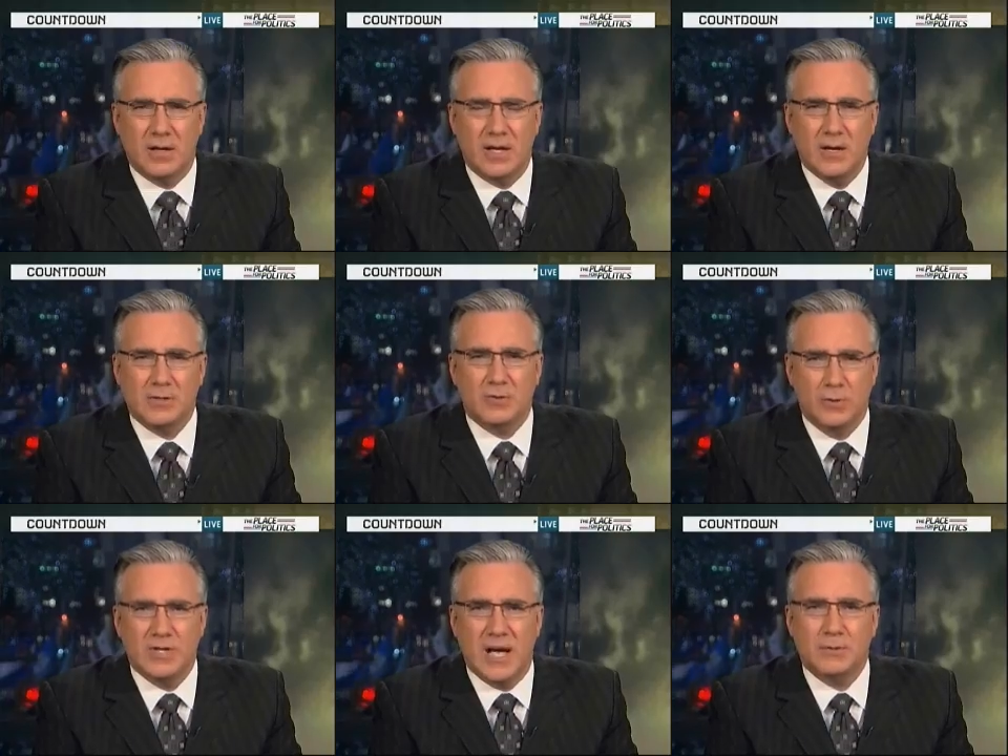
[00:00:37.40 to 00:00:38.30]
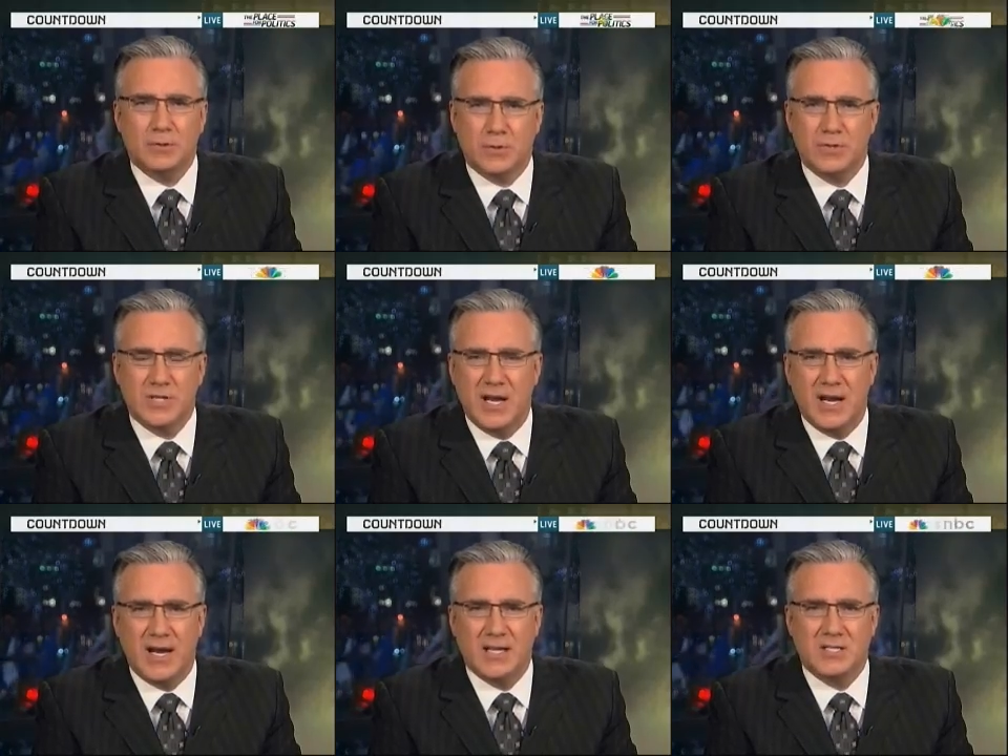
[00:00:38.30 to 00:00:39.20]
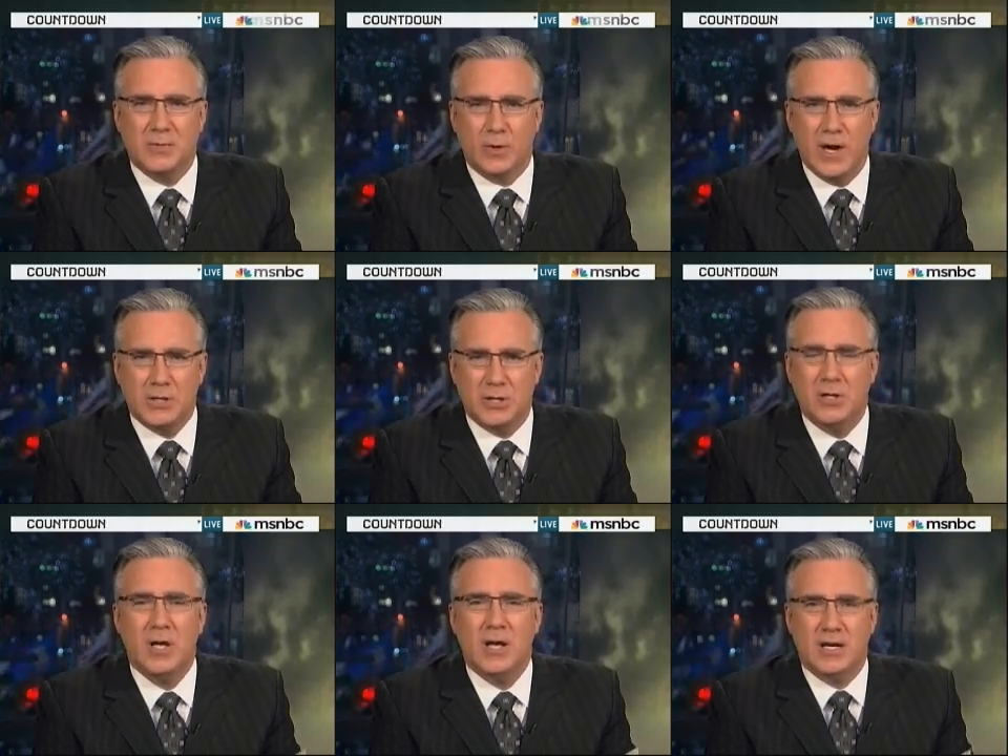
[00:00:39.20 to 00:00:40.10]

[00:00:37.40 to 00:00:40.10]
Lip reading: here's Lou Dobbs who's crusading against immigration.